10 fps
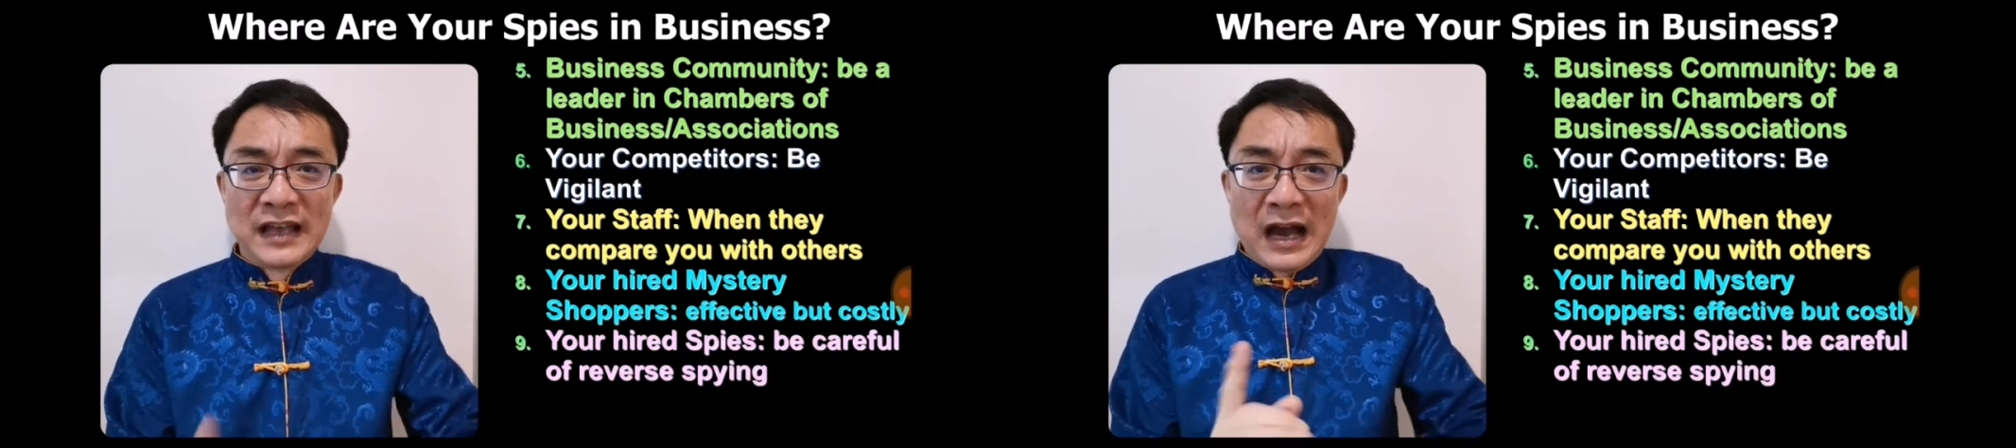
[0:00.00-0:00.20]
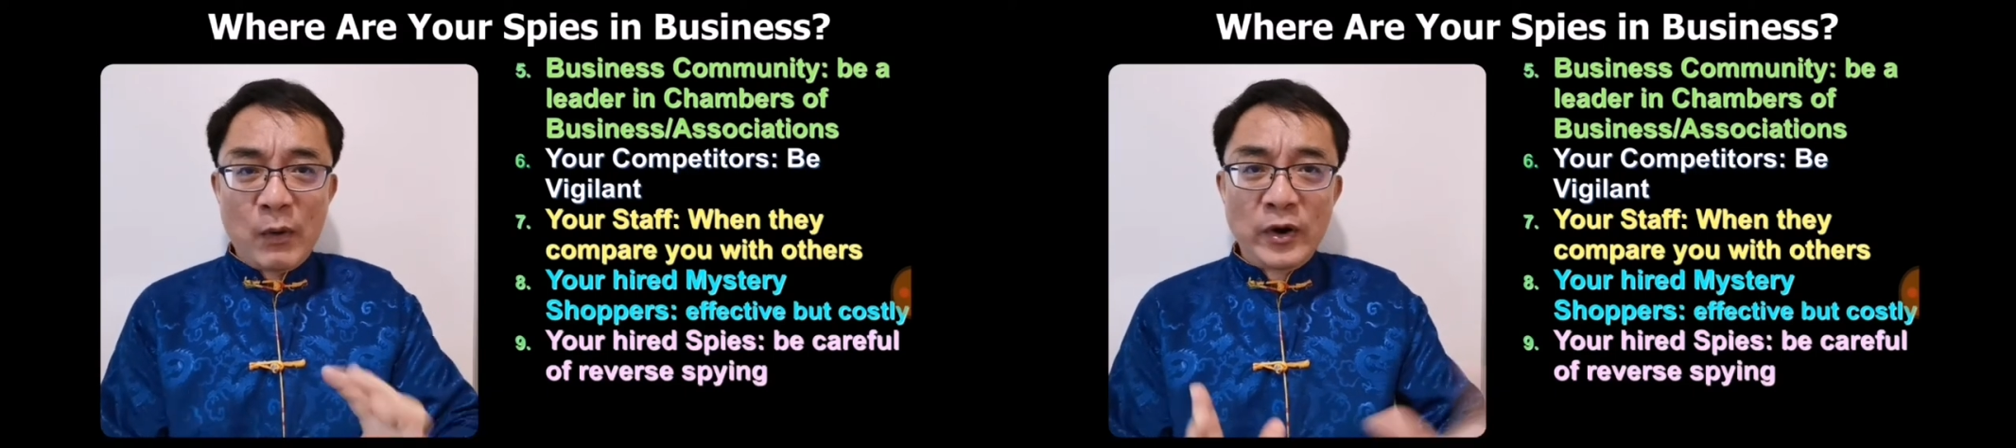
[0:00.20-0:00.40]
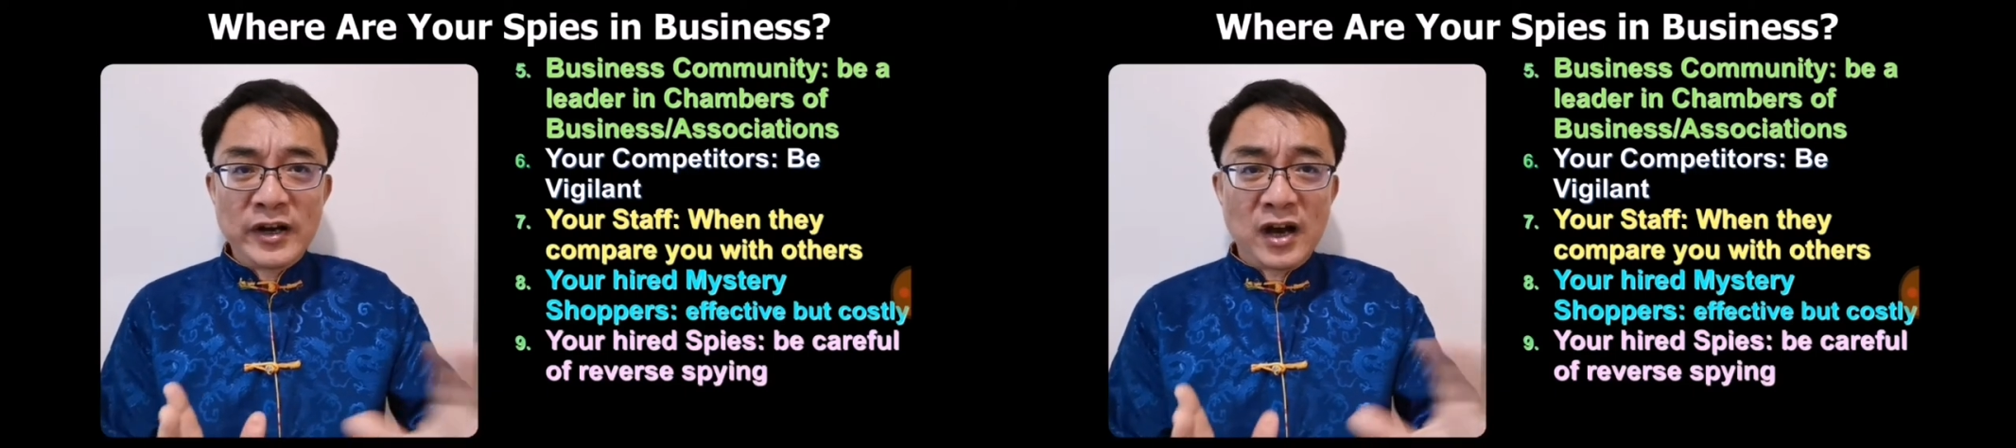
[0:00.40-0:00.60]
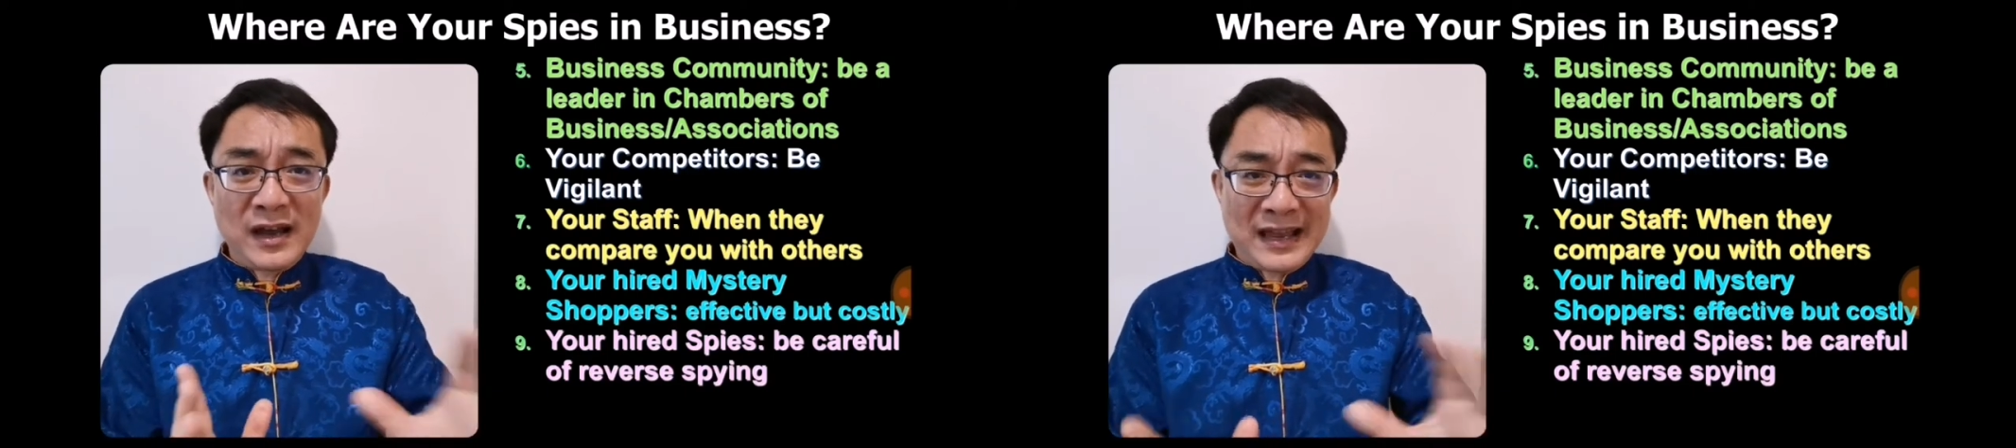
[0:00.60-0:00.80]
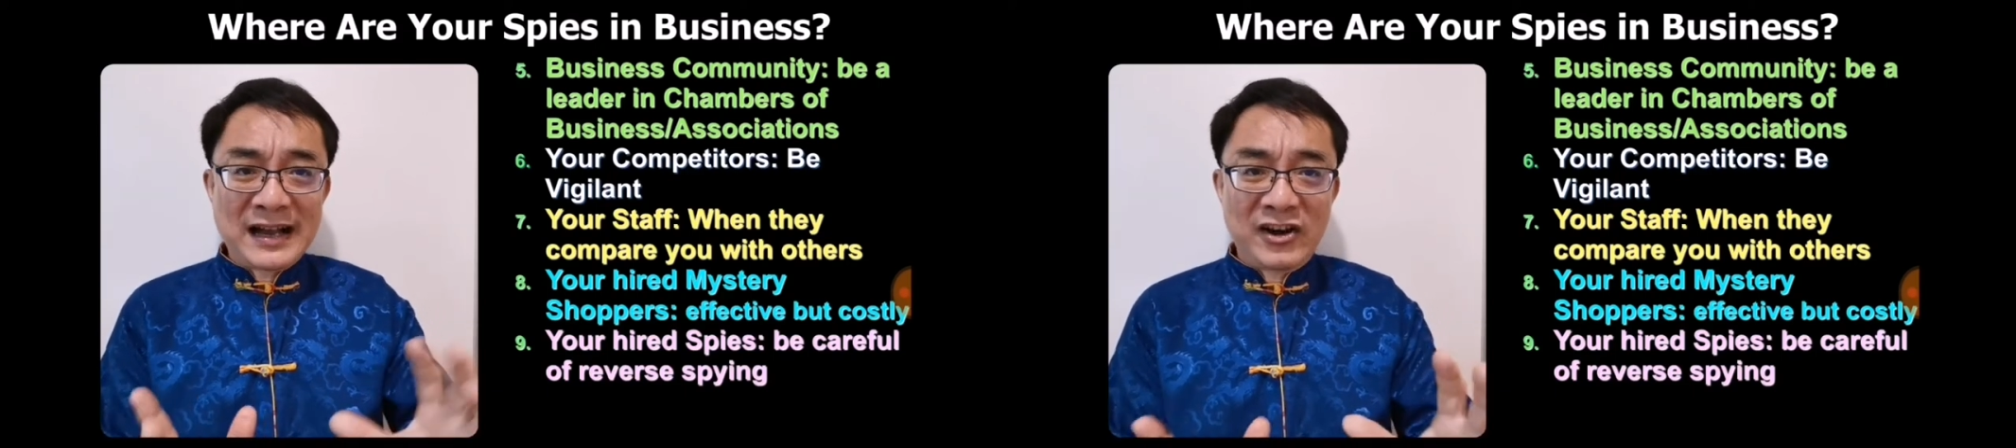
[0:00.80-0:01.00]
I will not
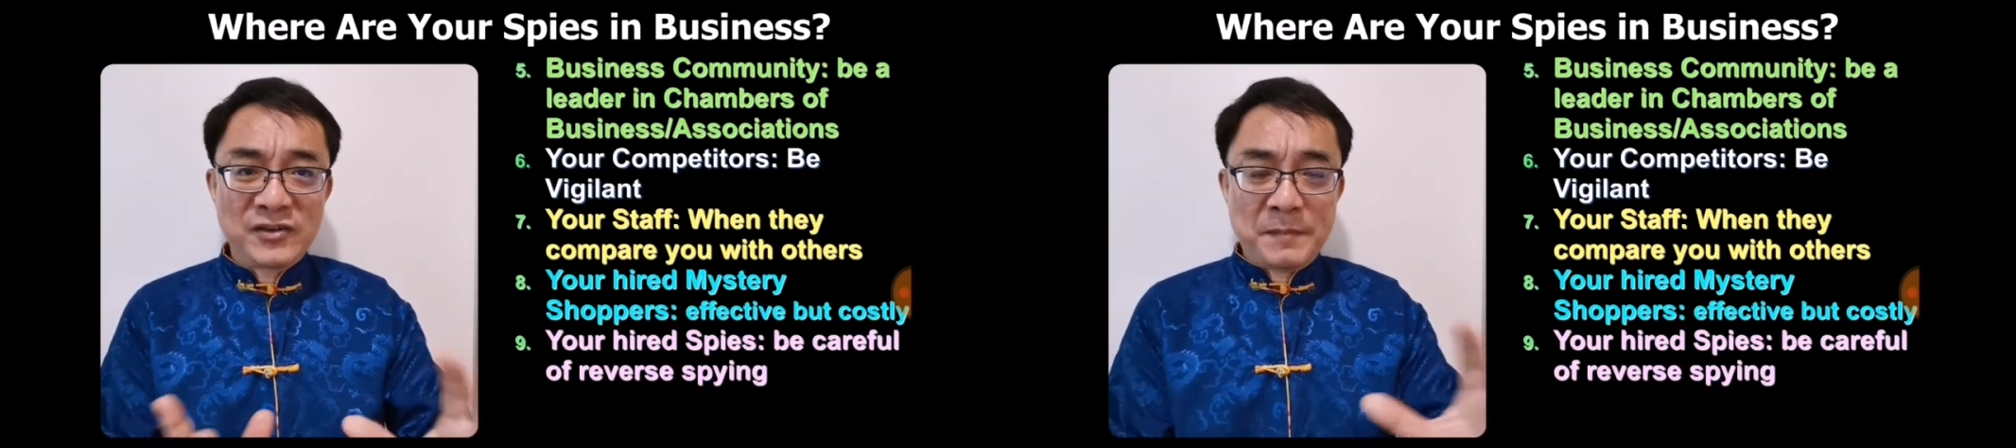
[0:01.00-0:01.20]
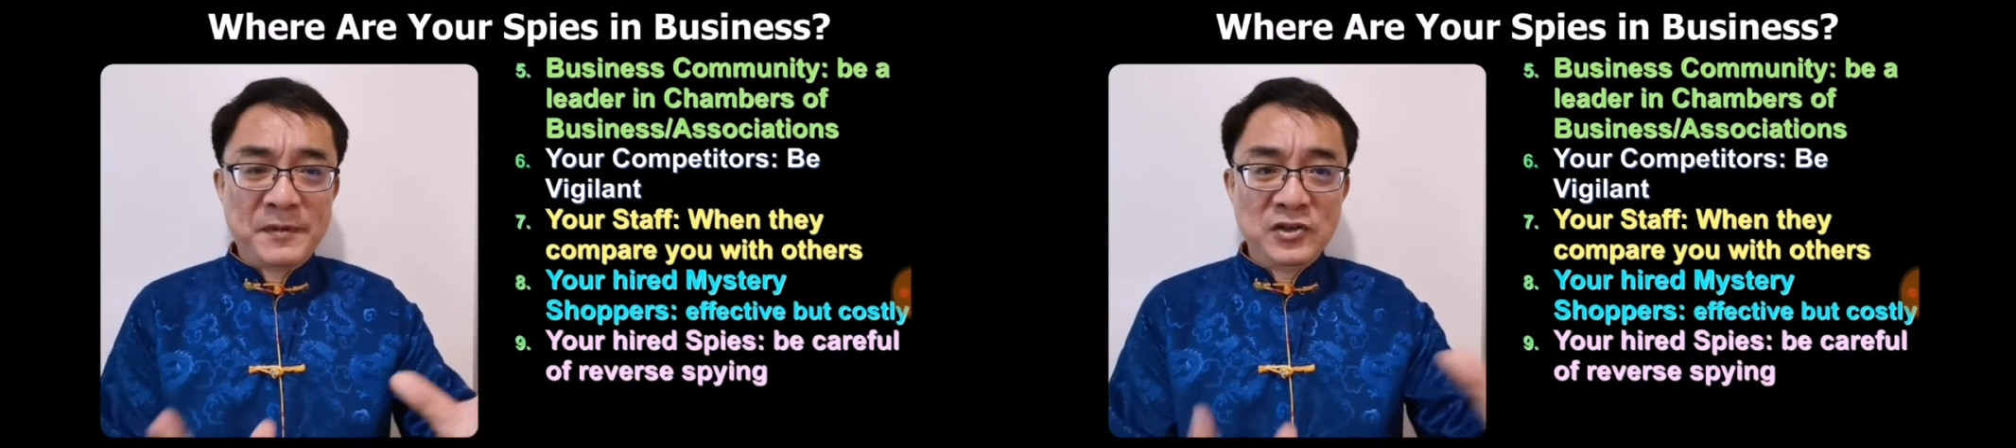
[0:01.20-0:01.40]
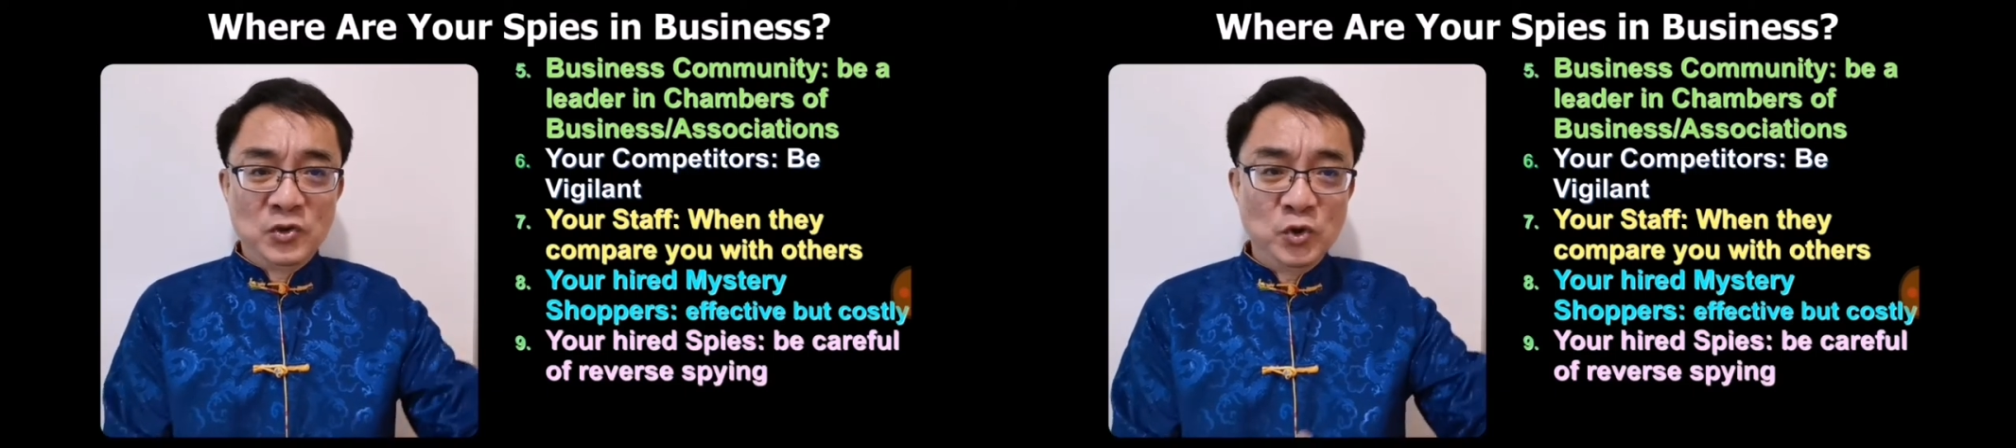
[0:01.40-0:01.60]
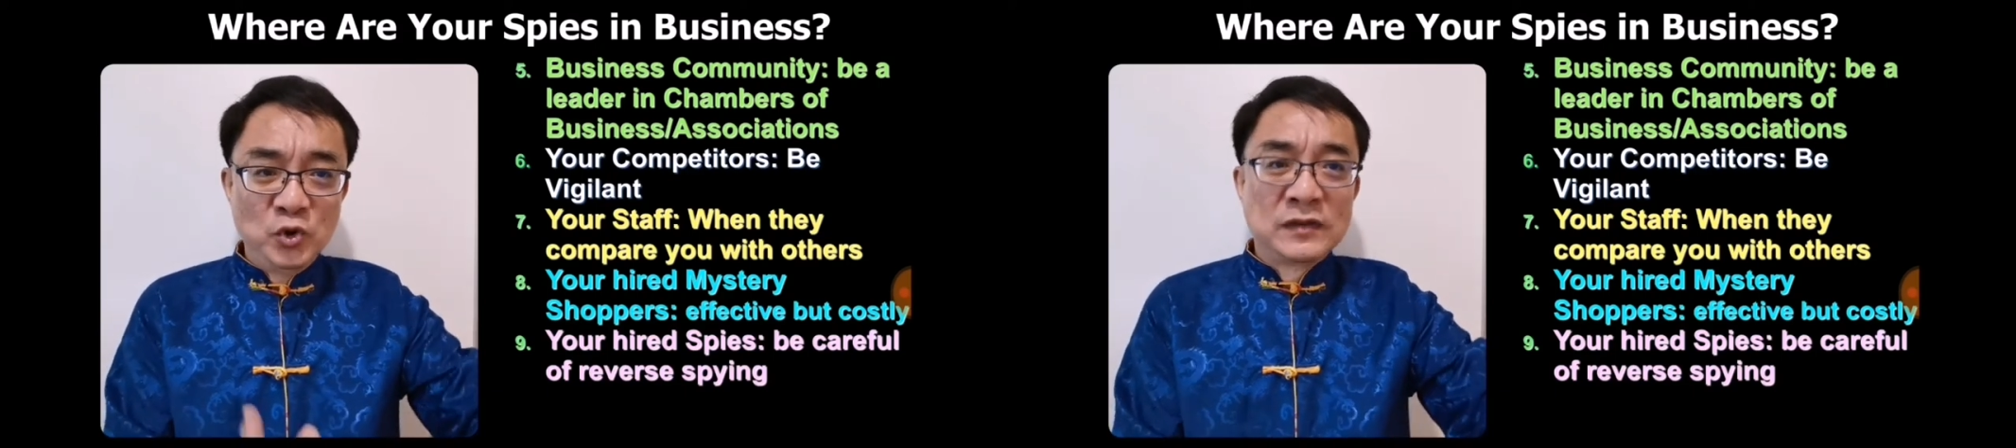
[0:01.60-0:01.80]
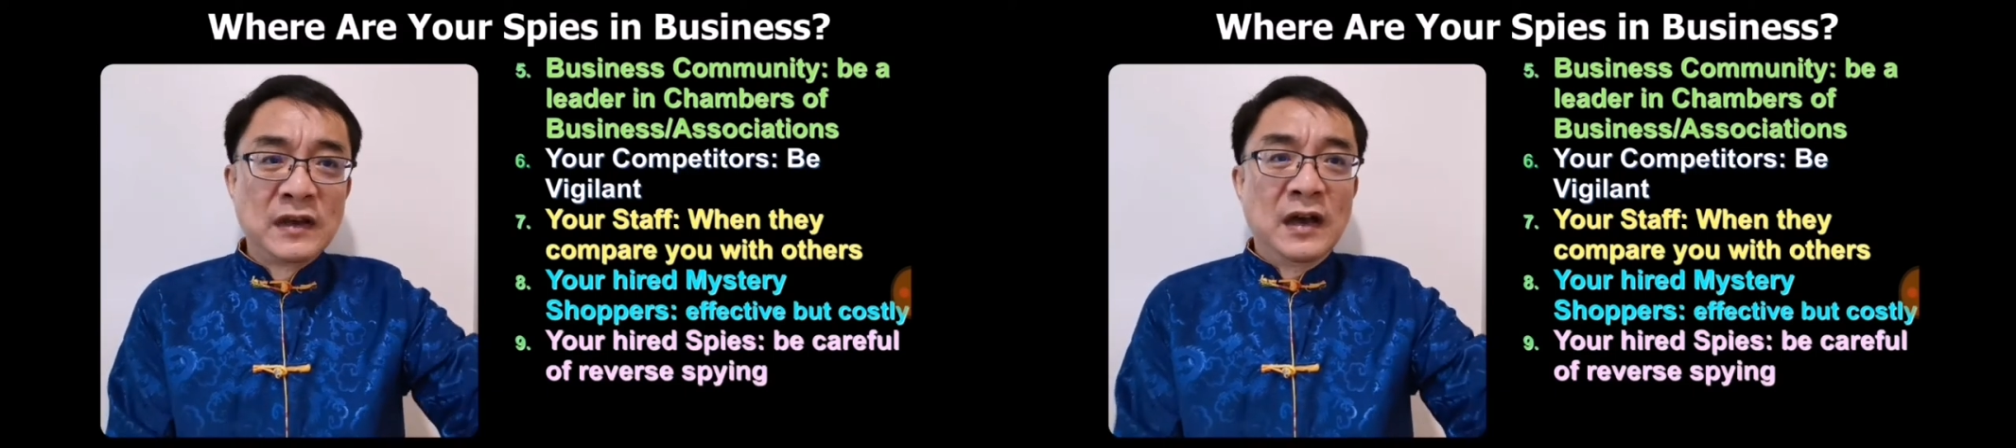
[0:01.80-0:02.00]
encourage people to use